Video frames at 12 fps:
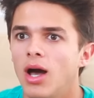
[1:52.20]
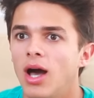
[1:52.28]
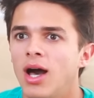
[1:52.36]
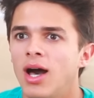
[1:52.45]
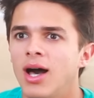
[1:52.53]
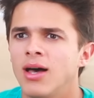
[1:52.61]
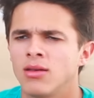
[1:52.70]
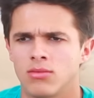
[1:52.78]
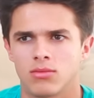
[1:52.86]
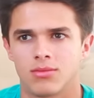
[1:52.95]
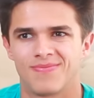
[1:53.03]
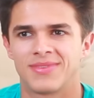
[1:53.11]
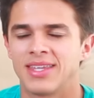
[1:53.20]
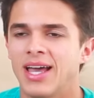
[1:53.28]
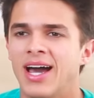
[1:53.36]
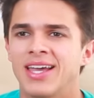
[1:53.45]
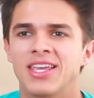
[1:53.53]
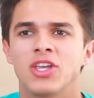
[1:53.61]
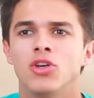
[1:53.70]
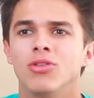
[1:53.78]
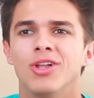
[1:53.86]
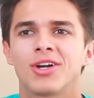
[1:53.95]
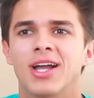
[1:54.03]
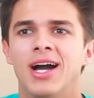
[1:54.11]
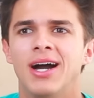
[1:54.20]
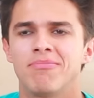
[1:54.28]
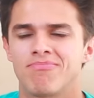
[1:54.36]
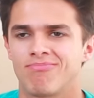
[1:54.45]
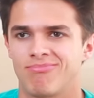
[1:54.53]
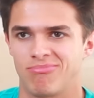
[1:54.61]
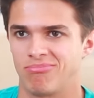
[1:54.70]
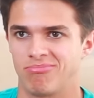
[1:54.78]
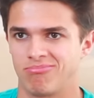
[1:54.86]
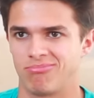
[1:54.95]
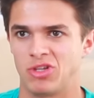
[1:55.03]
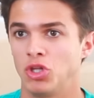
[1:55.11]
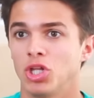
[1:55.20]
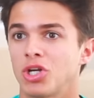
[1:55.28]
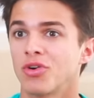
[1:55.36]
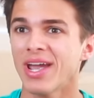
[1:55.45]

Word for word: Uh, yeah, you look up. Uh, you look